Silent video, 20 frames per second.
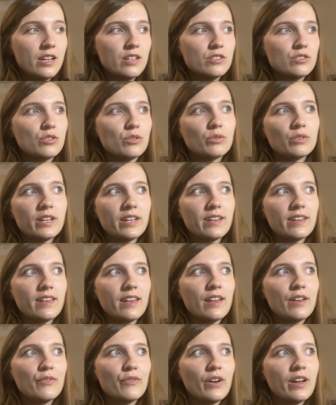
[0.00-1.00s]
So like
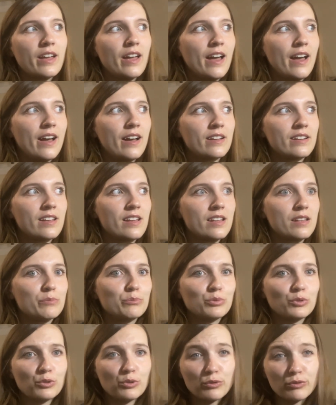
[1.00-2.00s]
if I had a
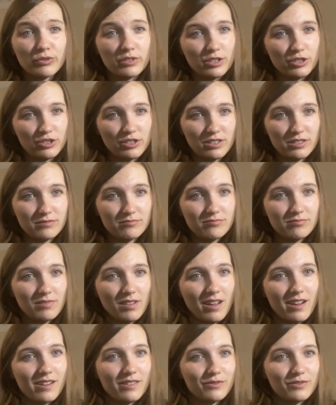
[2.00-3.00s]
blue version
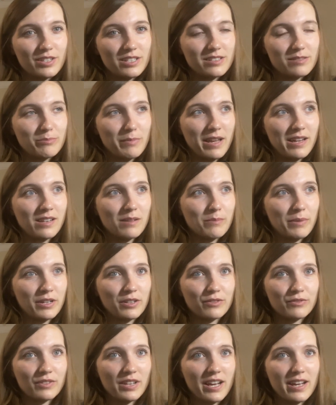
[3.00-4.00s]
of this magnet
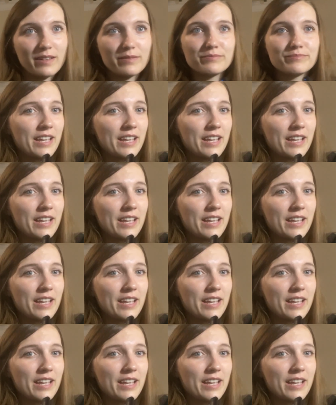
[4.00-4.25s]
butterfly,